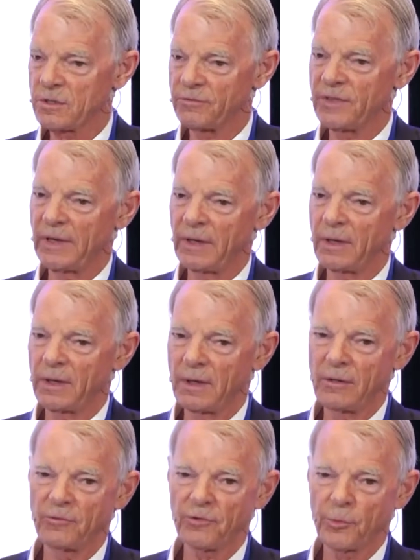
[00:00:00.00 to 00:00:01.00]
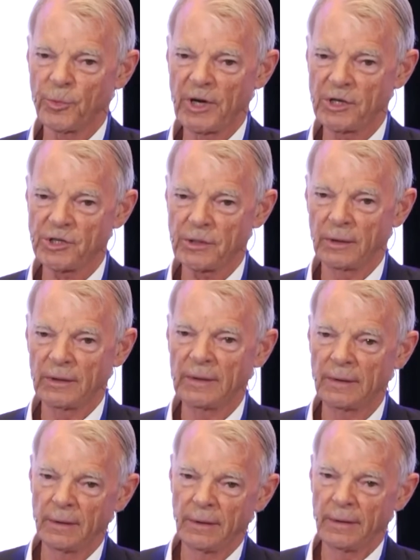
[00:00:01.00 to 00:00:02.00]
of data and
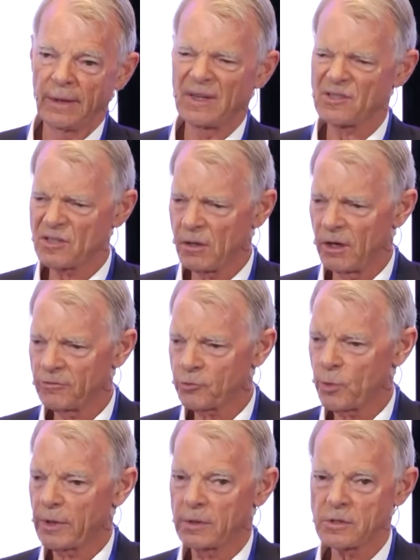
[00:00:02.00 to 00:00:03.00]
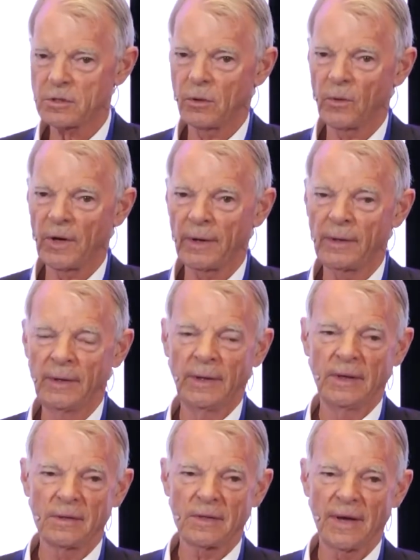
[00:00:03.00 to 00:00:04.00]
information and software and so on,
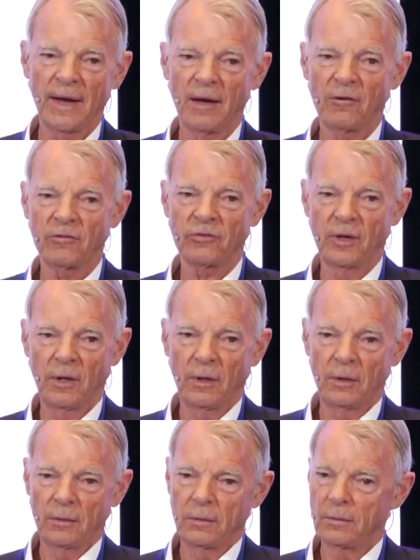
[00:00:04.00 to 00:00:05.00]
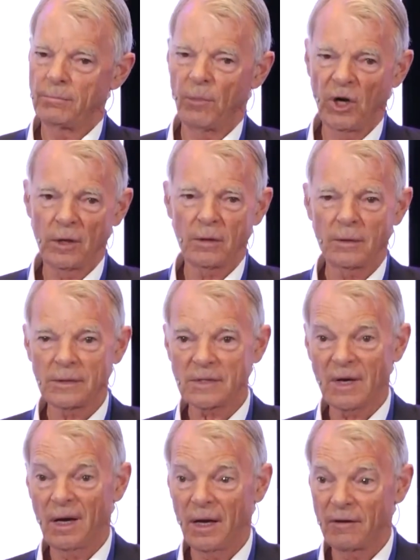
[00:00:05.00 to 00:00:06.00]
to have moderate
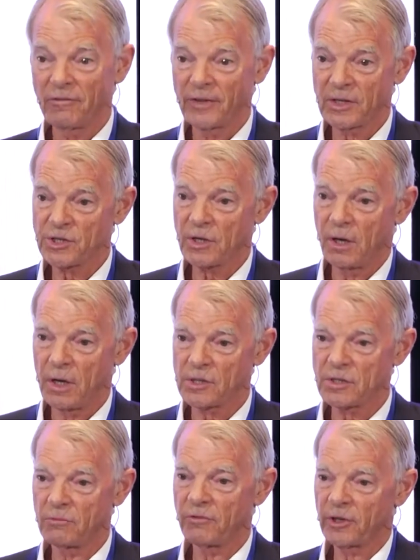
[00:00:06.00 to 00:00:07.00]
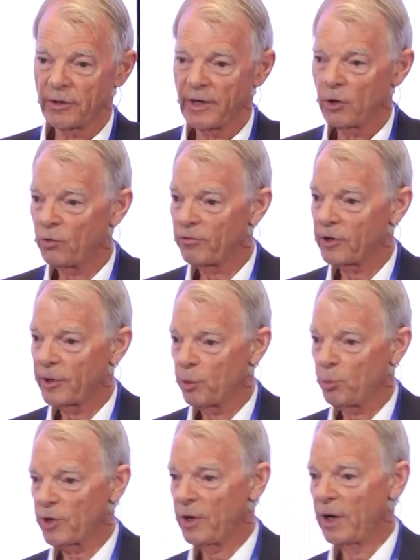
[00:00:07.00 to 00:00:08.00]
to high fixed costs and very low
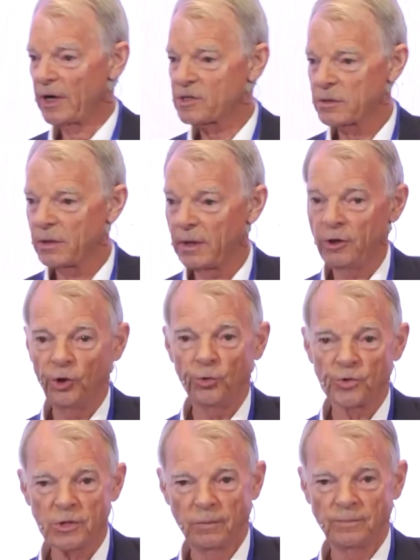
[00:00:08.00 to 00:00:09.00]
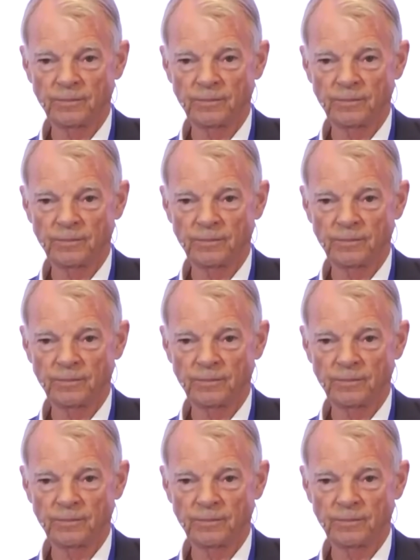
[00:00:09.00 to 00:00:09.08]
variable costs in use,